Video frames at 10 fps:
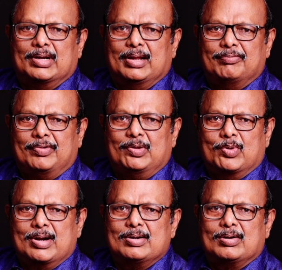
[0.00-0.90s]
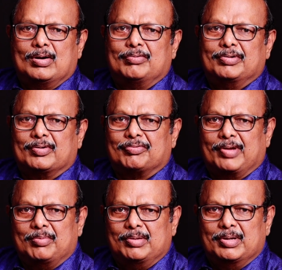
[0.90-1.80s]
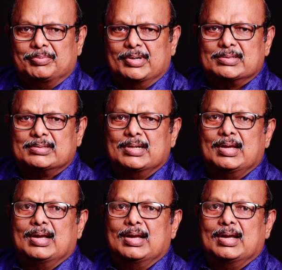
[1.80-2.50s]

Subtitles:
and every one of our family members